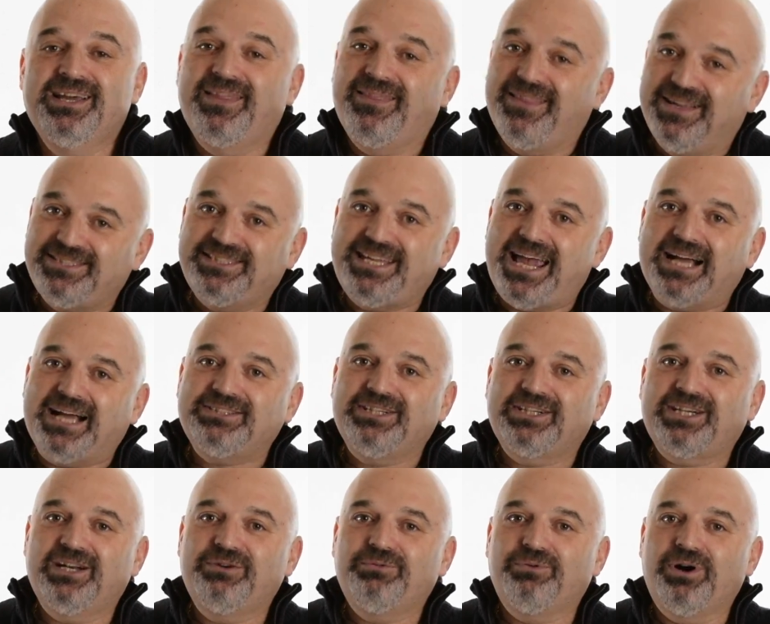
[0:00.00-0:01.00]
This
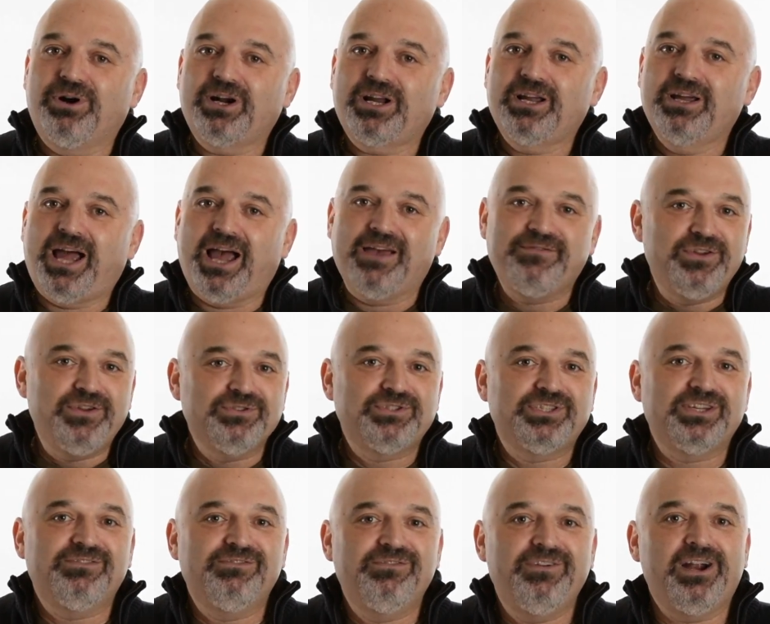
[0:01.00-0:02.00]
tactic can work. I've used
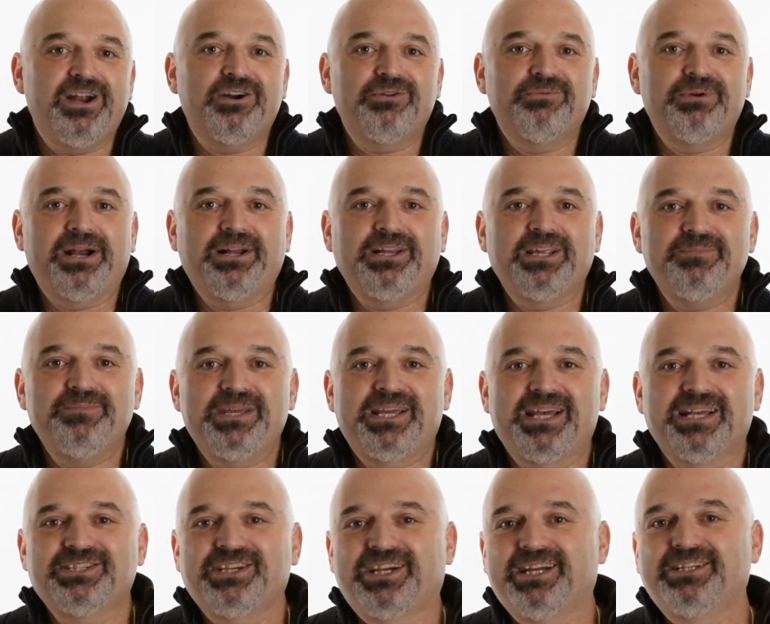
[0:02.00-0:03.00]
it very rarely
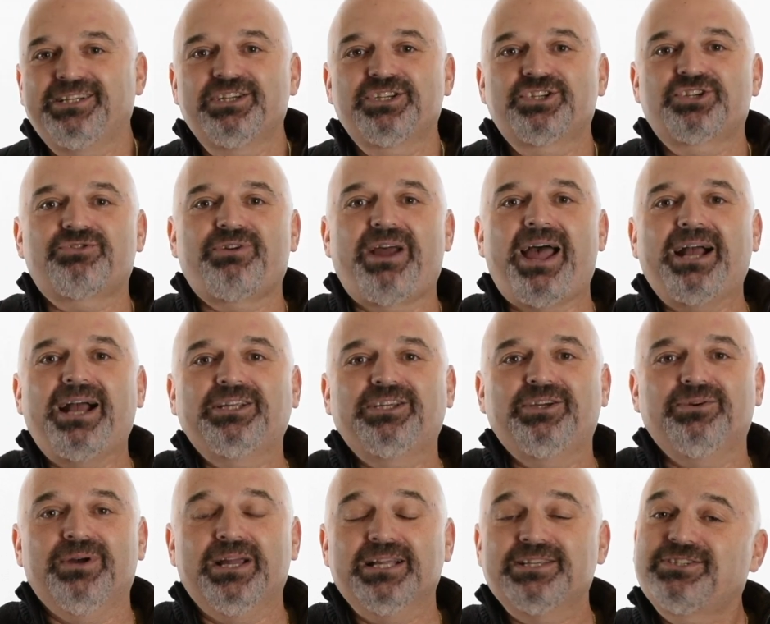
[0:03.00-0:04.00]
because it could distract
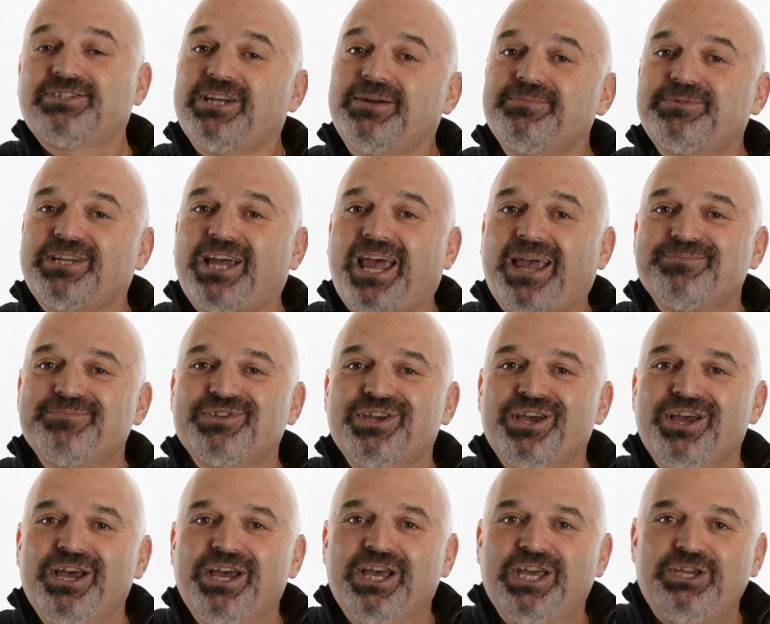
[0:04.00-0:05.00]
you, and sometimes
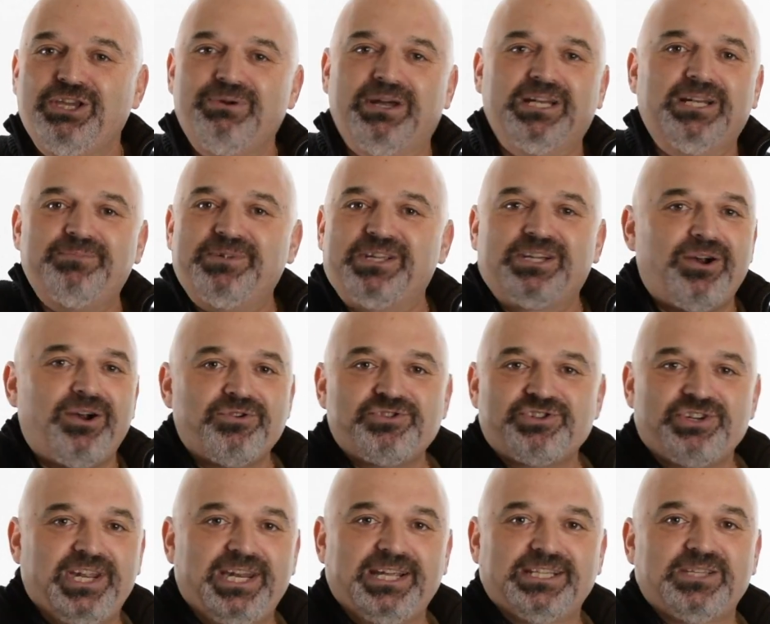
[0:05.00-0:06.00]
you end up
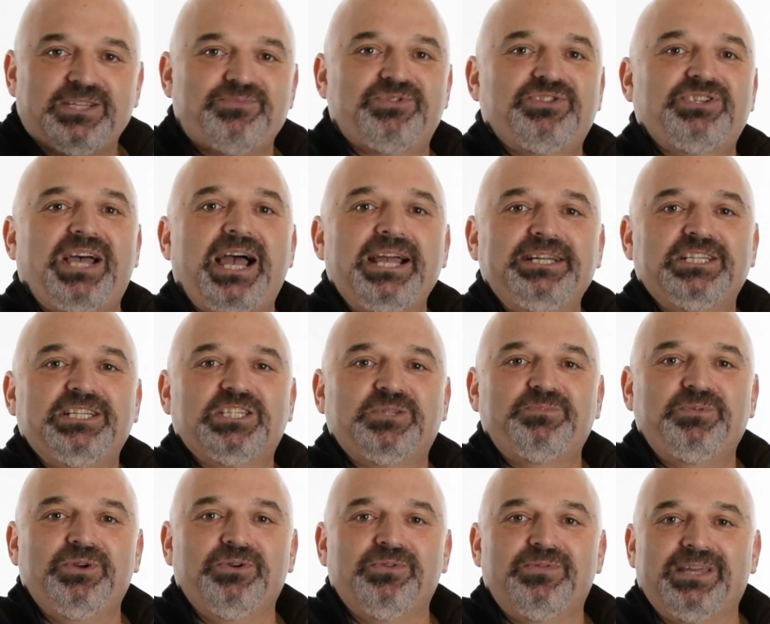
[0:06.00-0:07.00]
negotiating some side
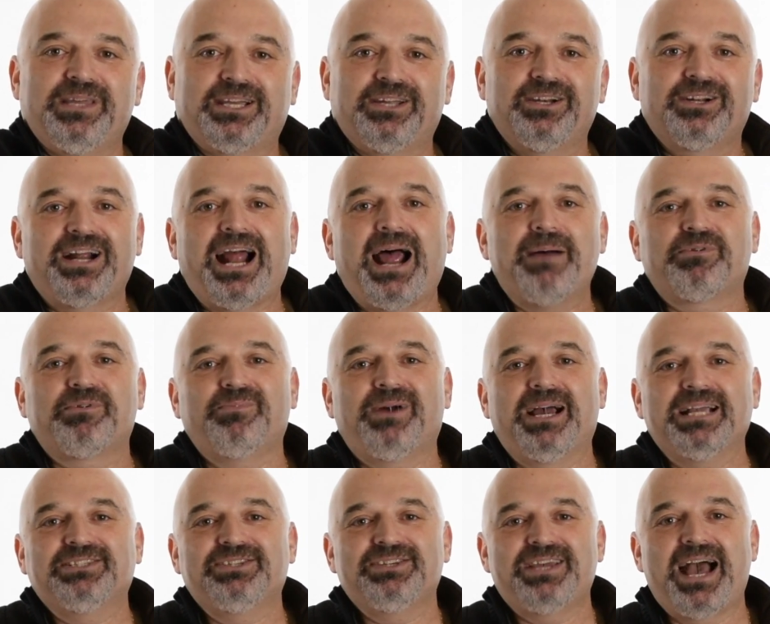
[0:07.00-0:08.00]
dispute that could
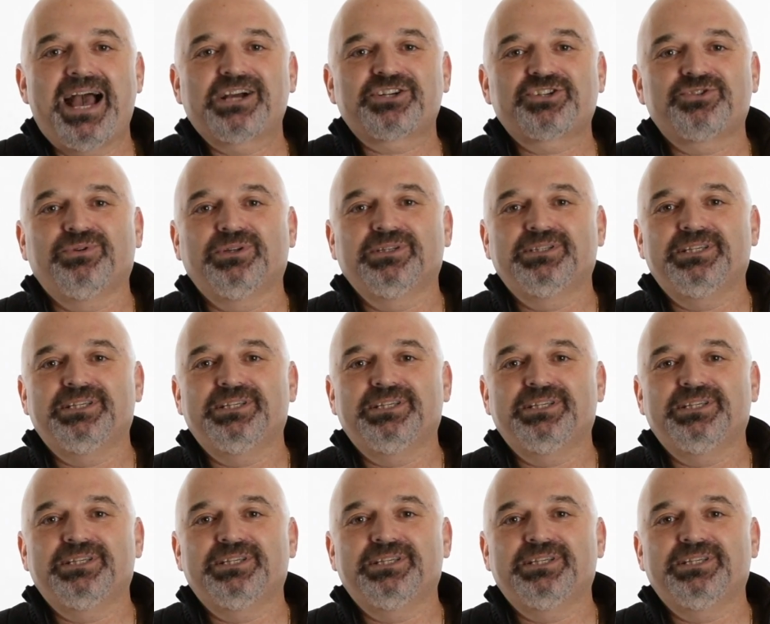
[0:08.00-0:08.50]
compromise the actual